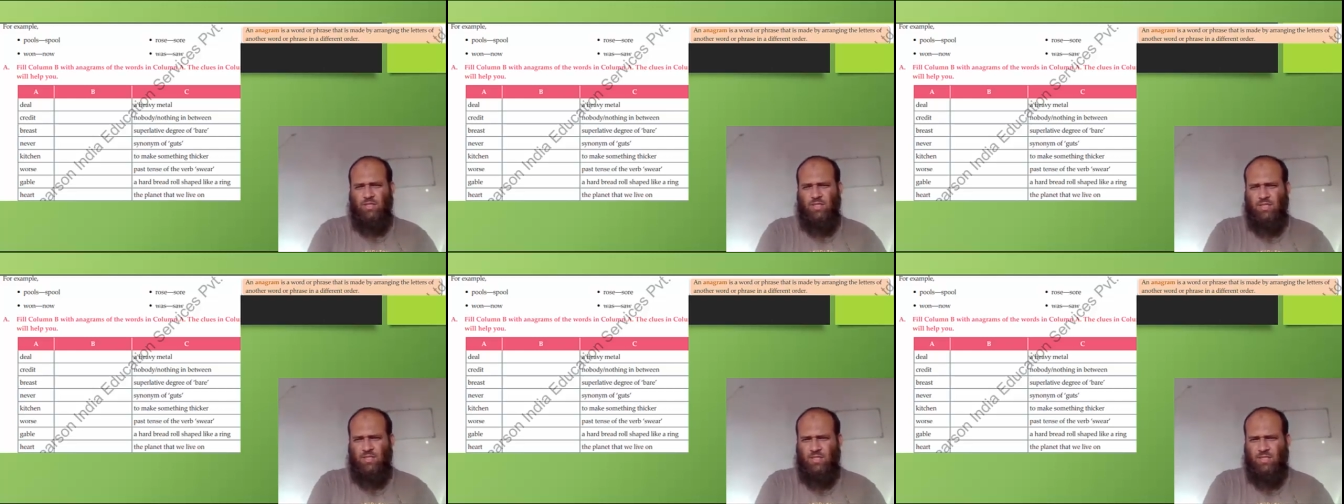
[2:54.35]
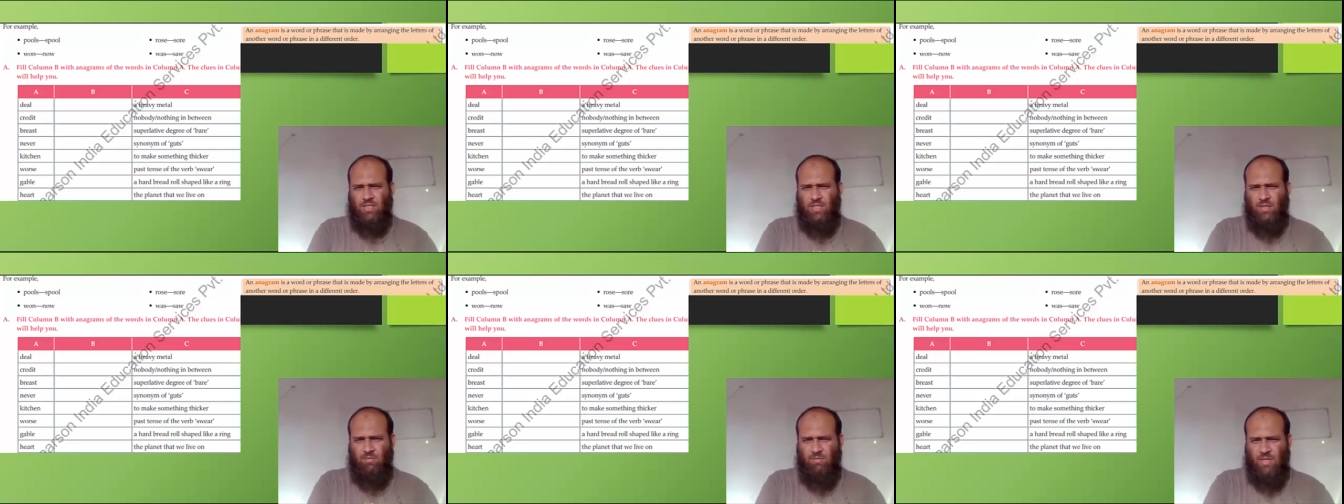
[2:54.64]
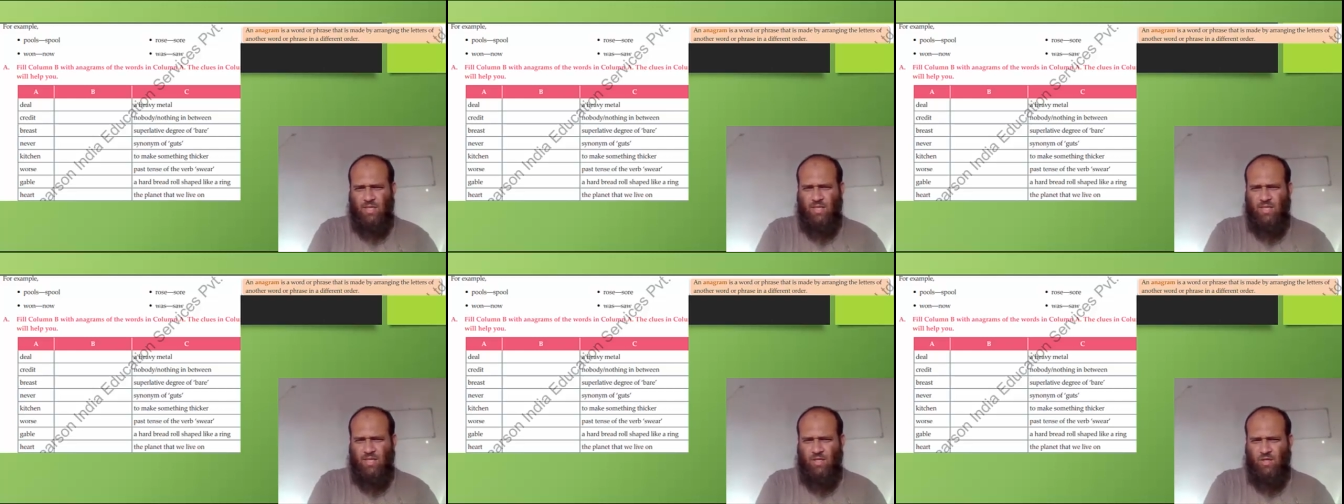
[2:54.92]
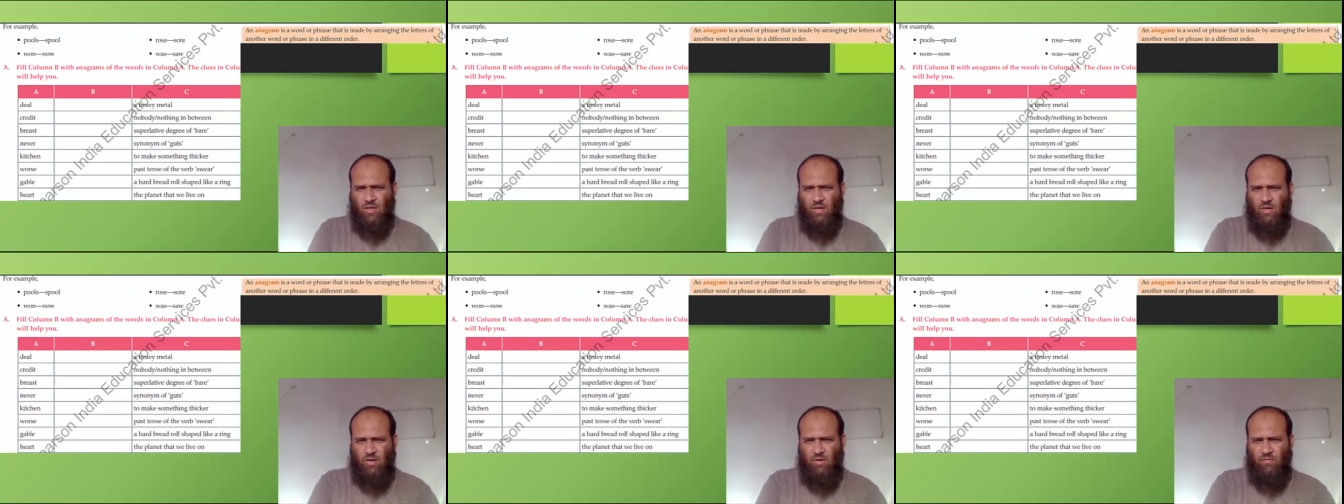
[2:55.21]
This is the
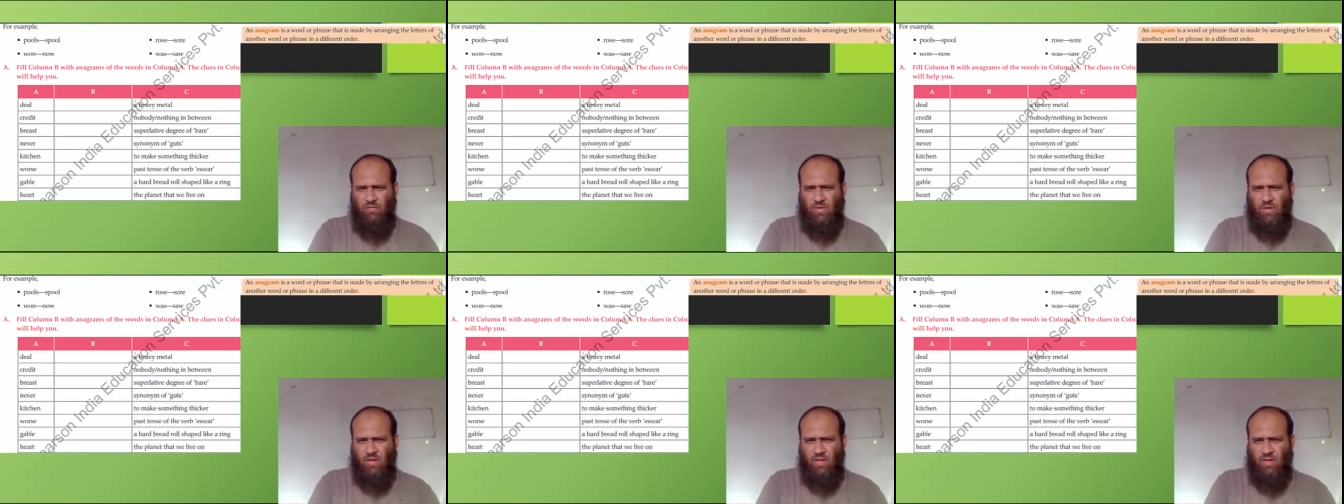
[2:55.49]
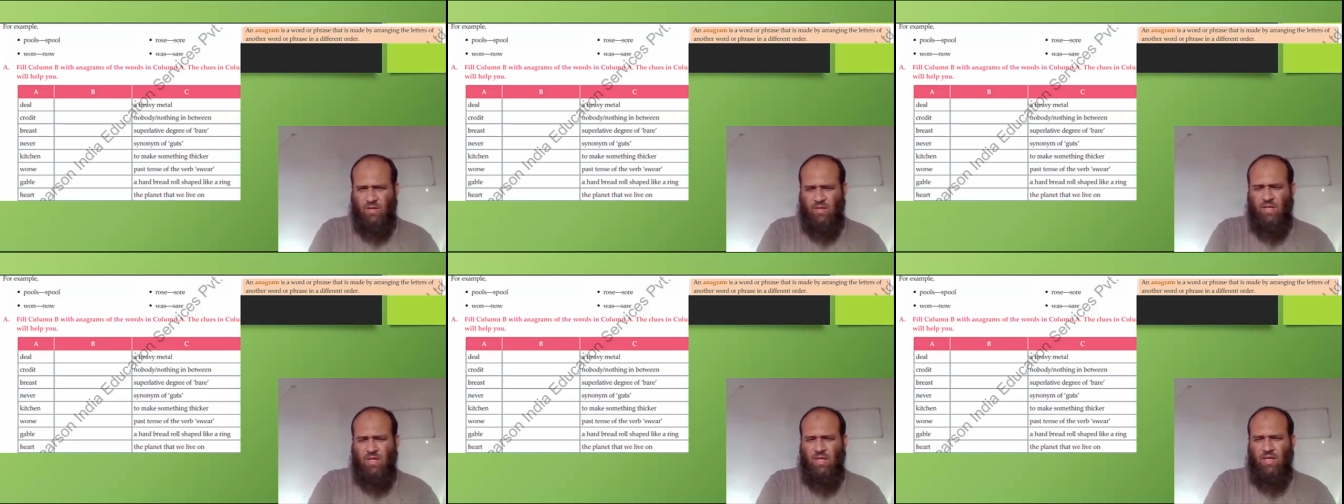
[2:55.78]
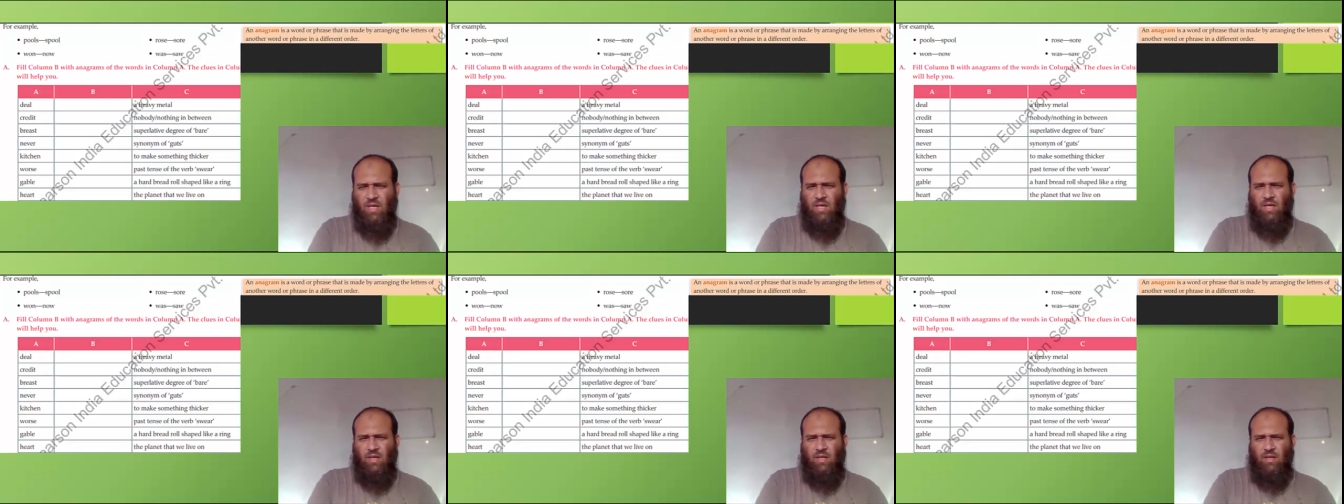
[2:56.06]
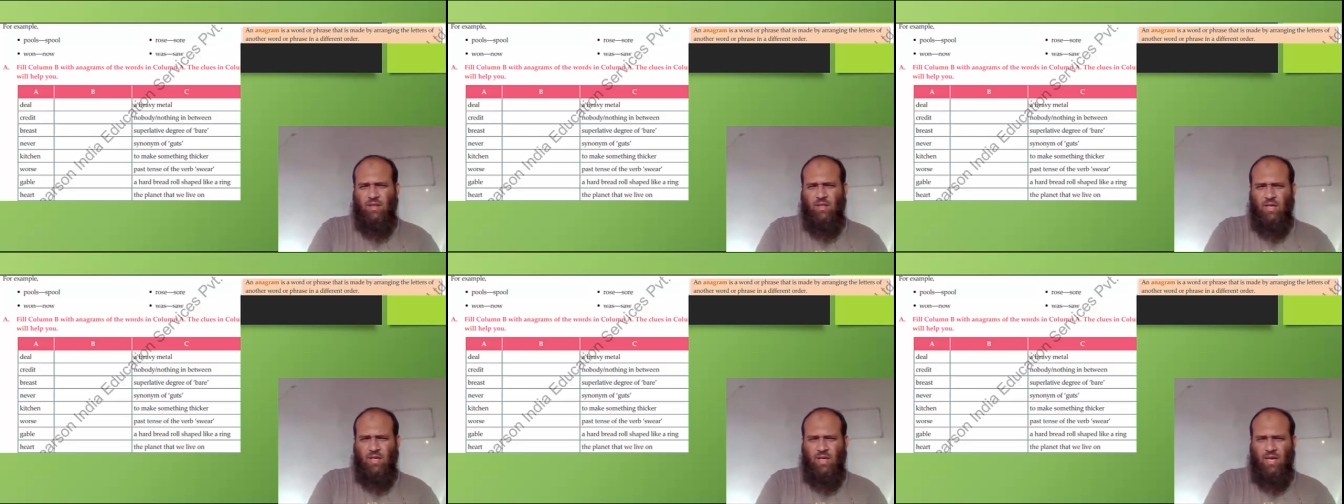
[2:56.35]
meaning of
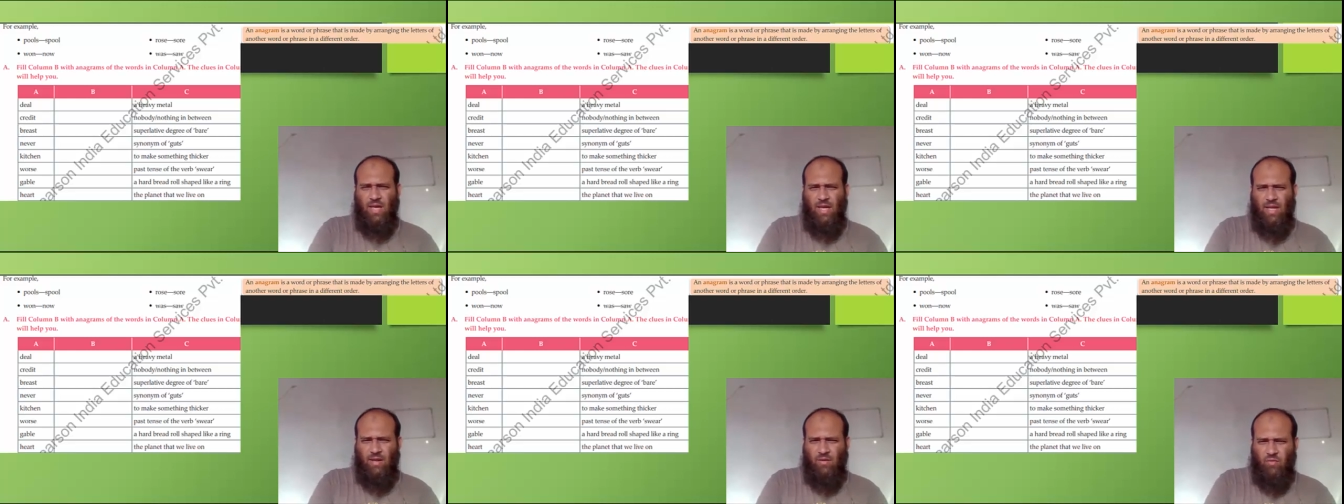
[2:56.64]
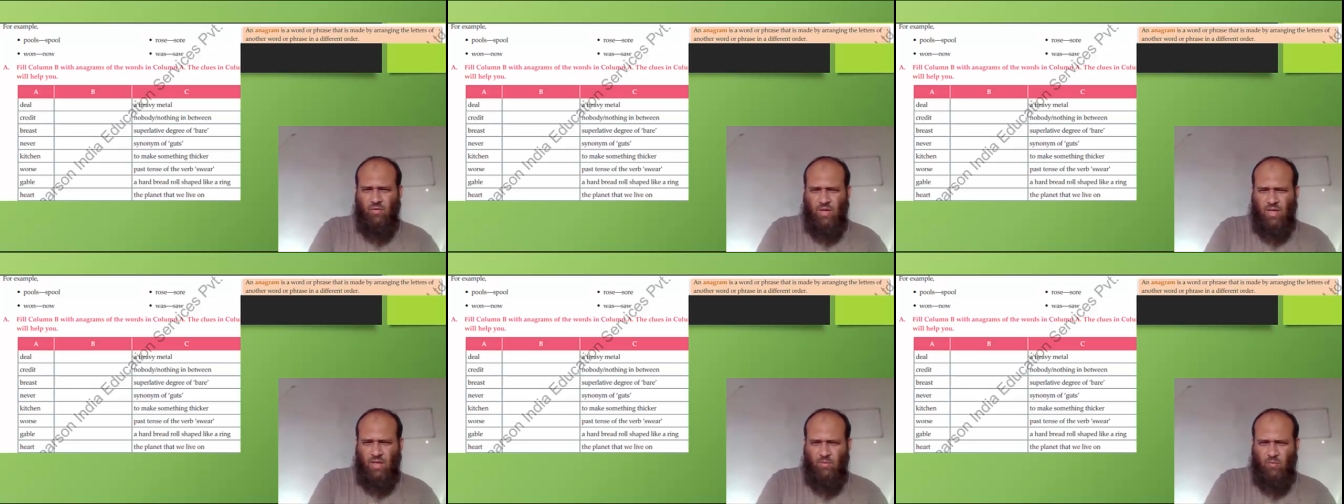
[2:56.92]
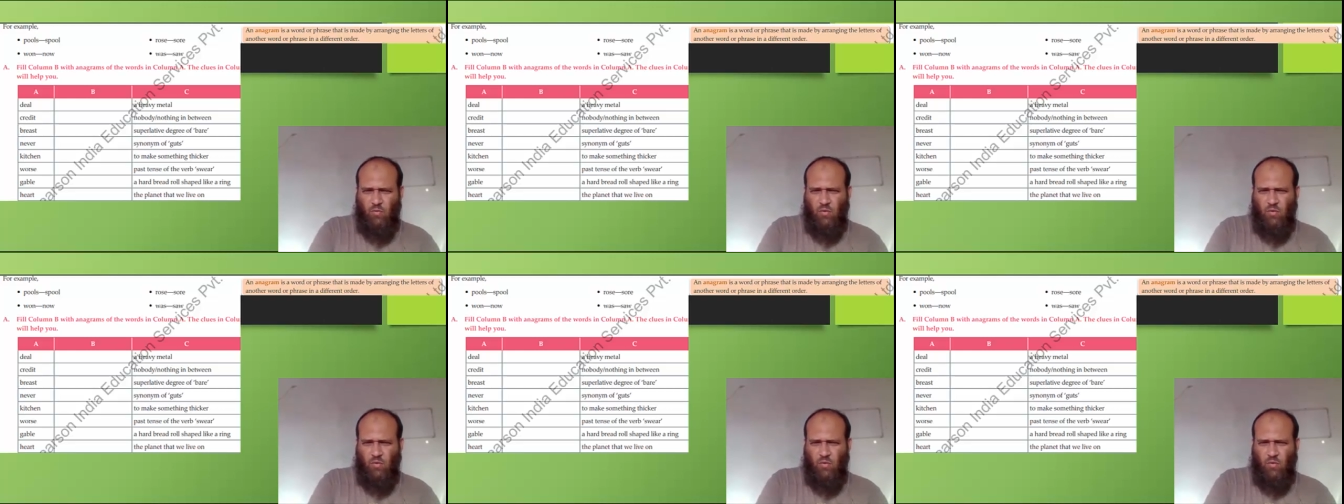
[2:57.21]
the anagram,